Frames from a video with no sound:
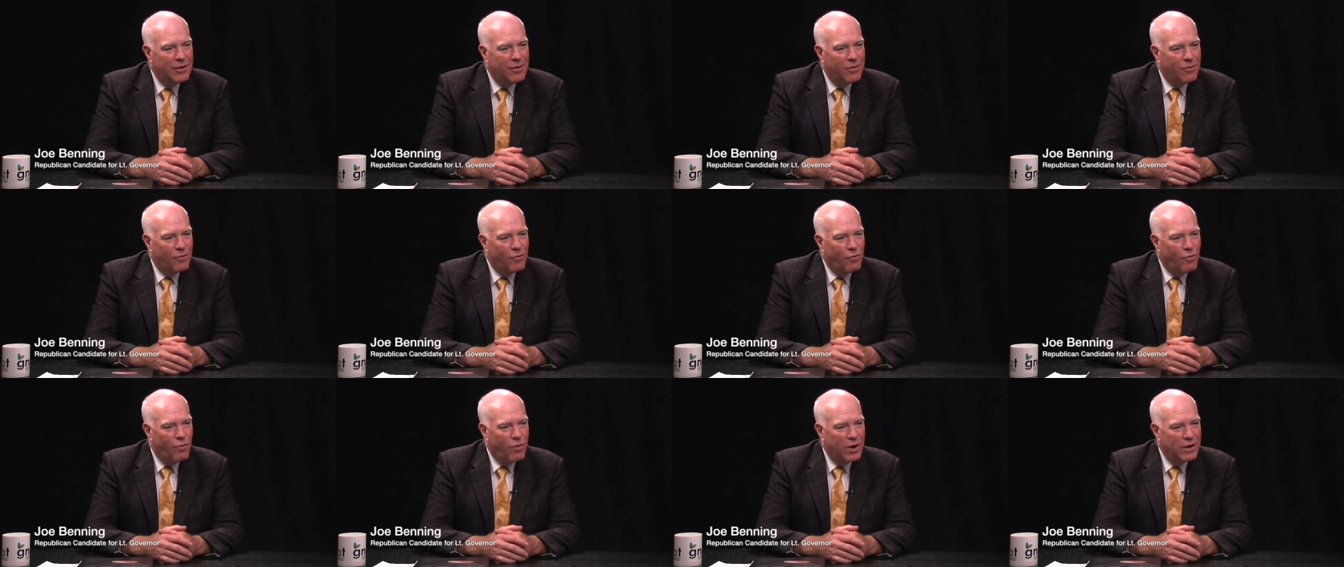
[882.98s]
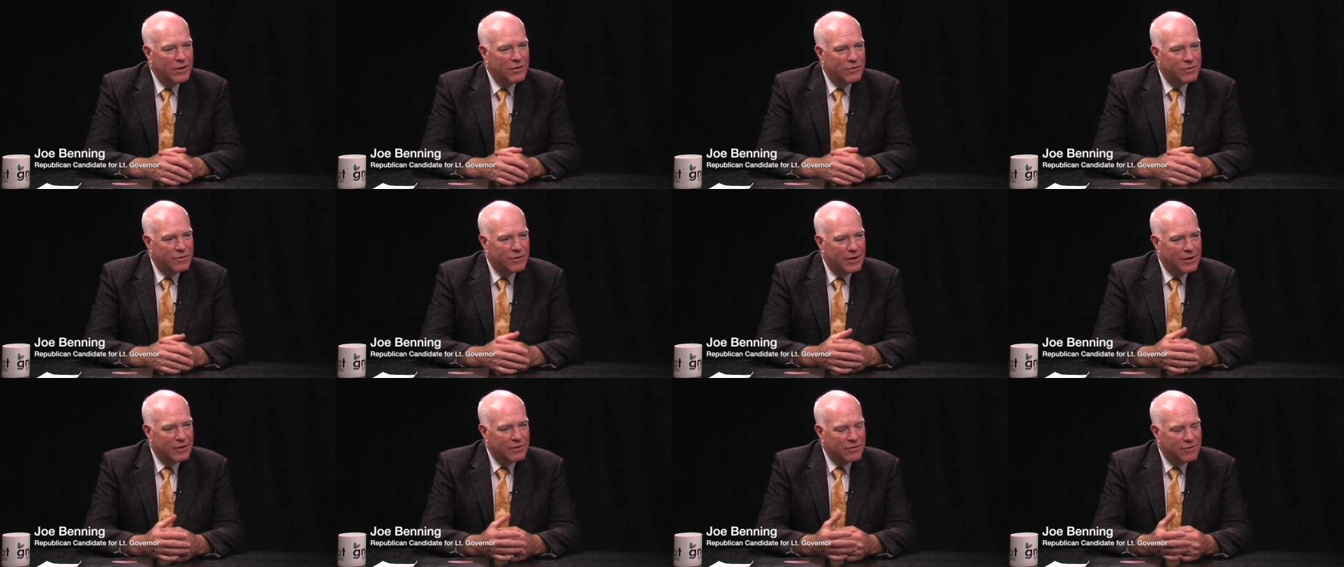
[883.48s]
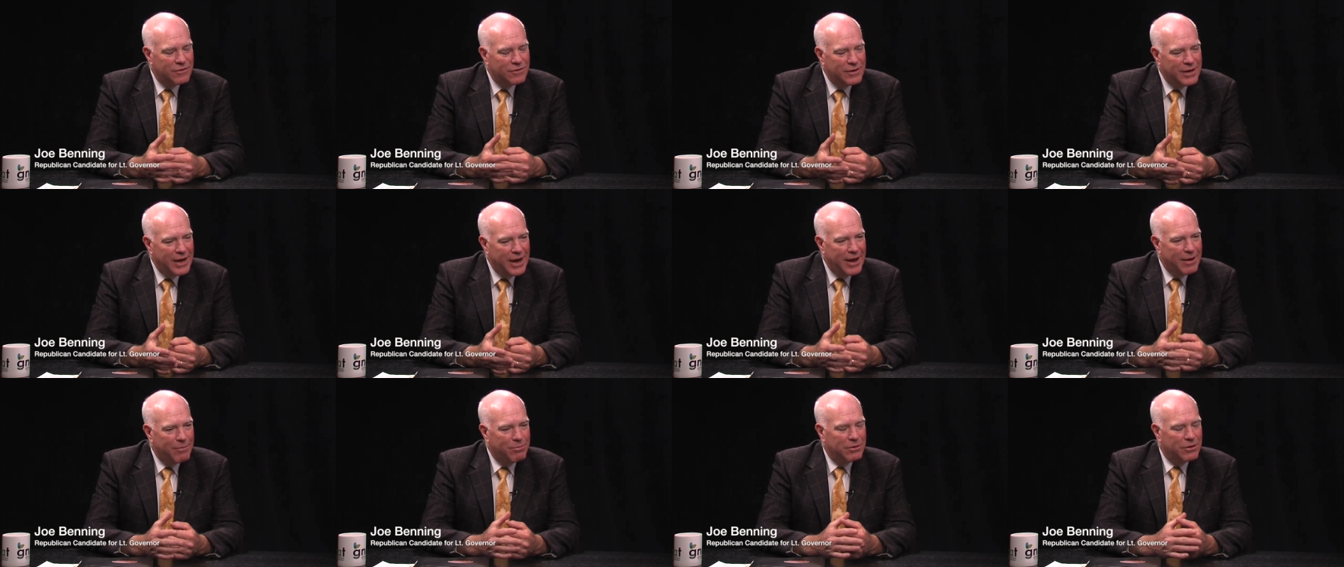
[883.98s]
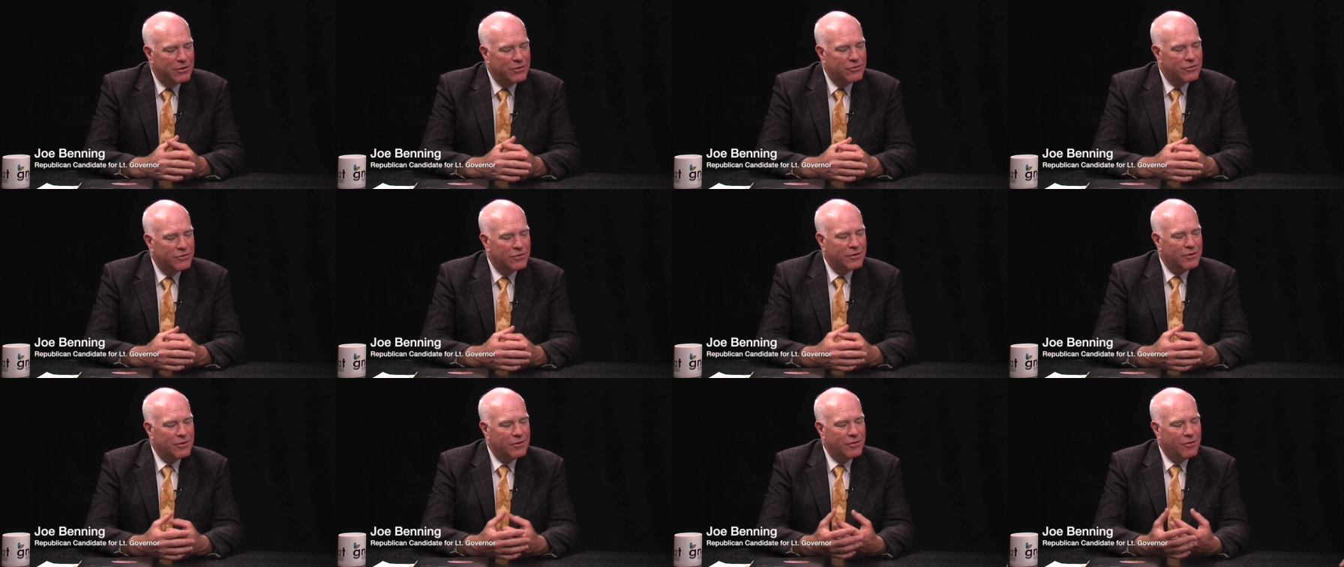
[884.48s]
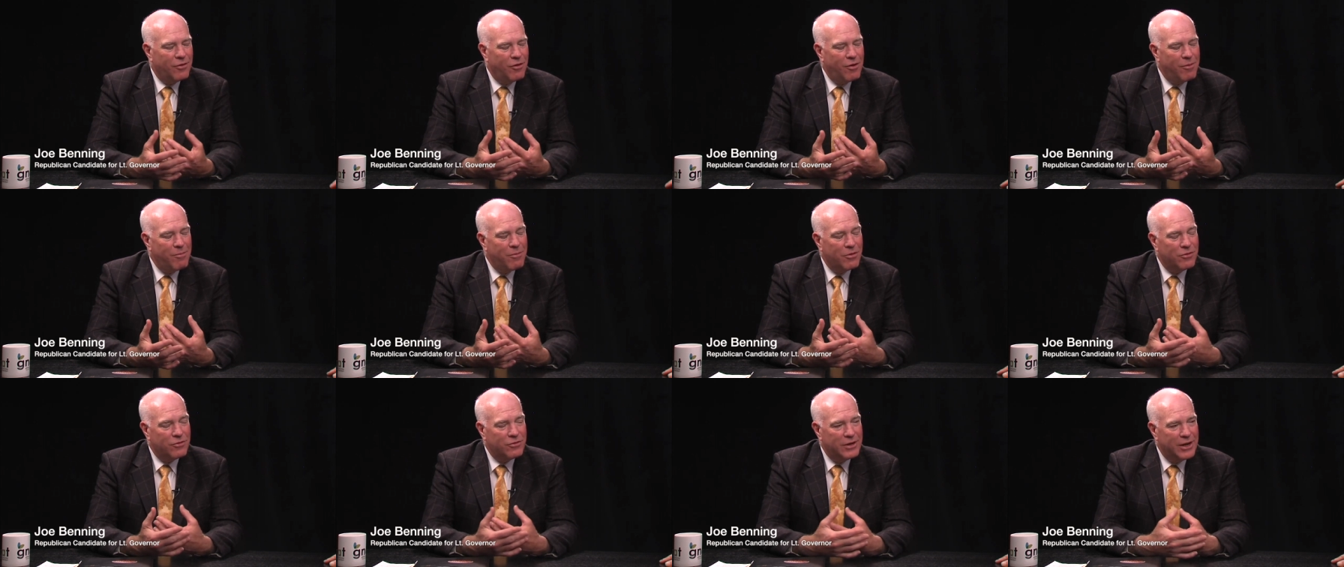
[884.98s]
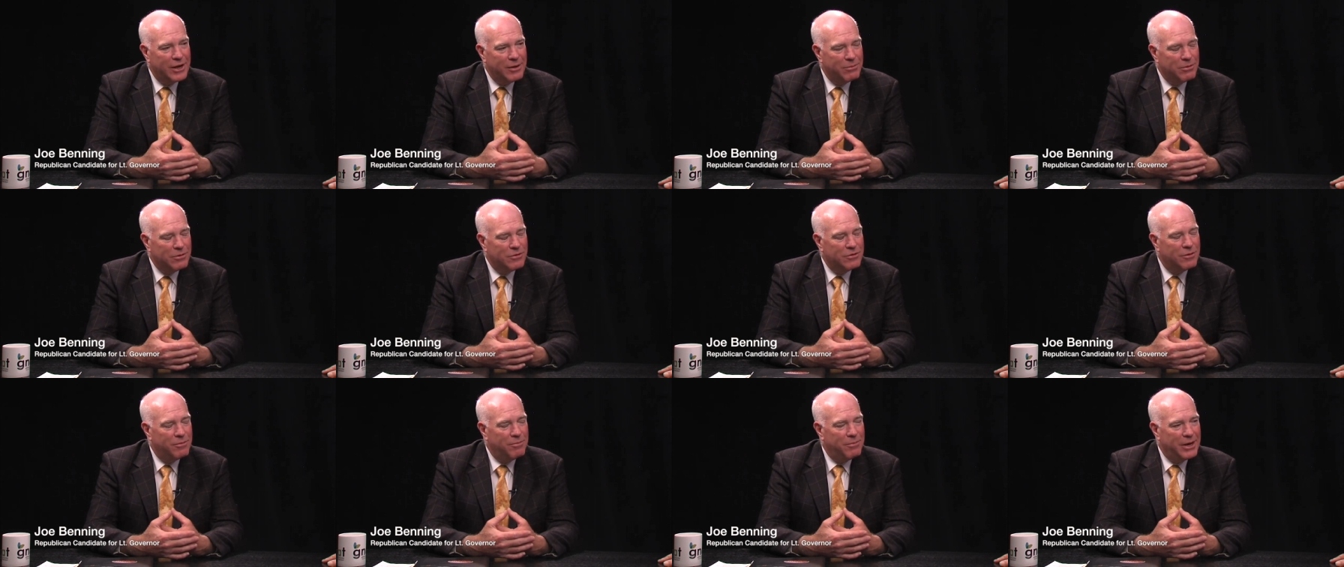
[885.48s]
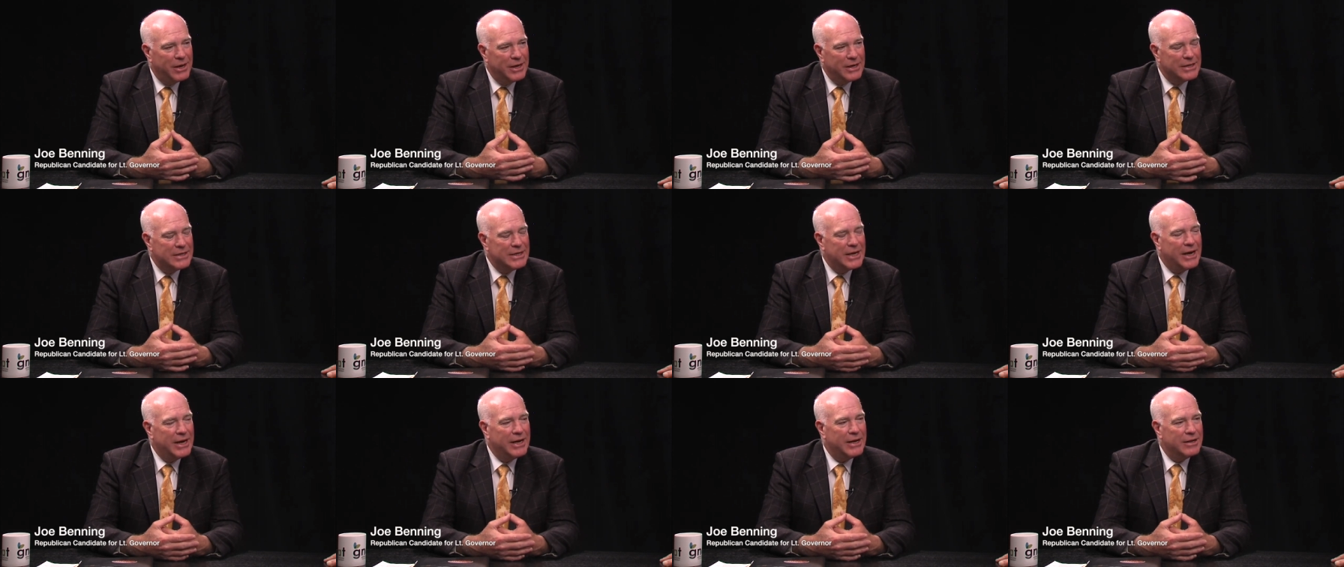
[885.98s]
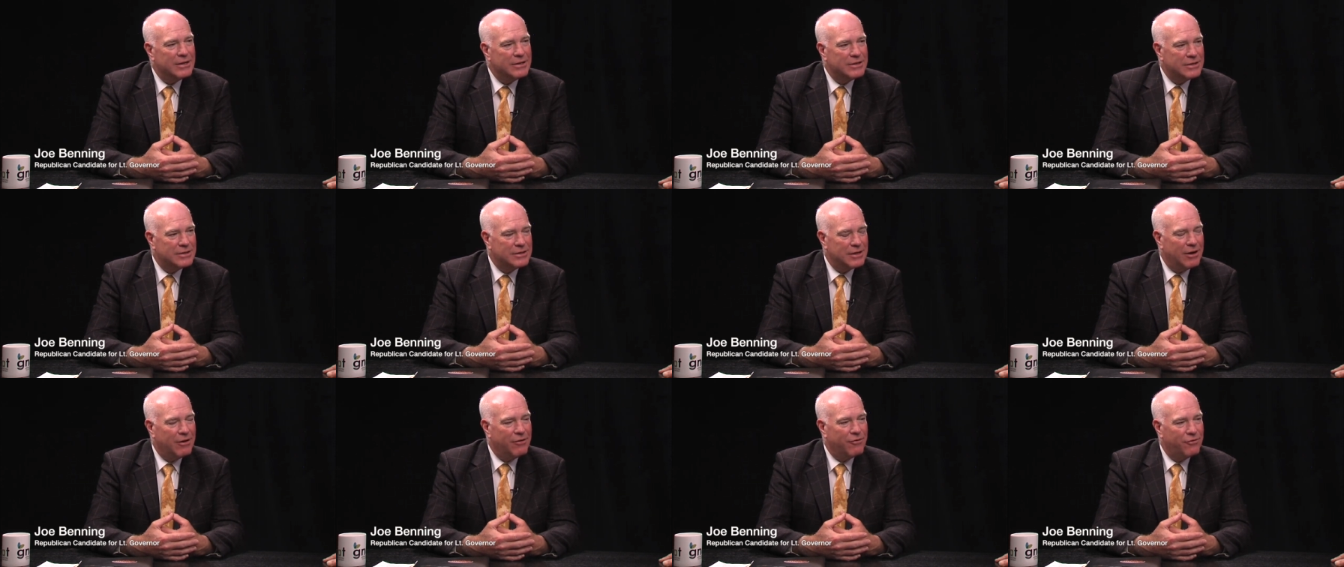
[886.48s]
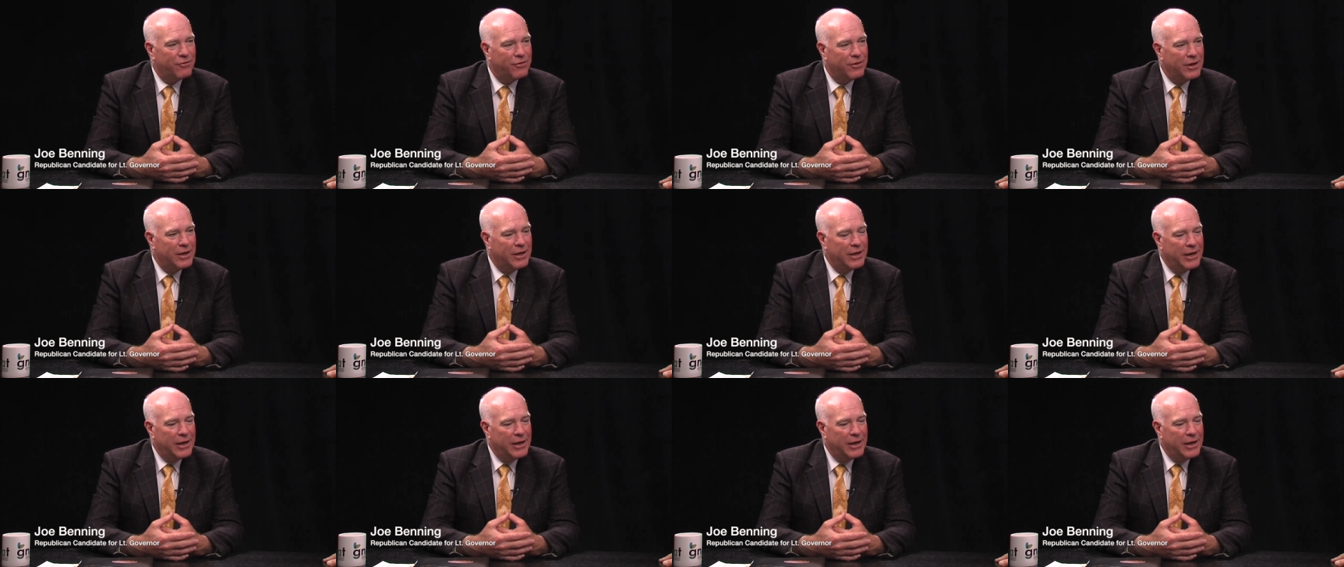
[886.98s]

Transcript: once established, almost able to maintain itself.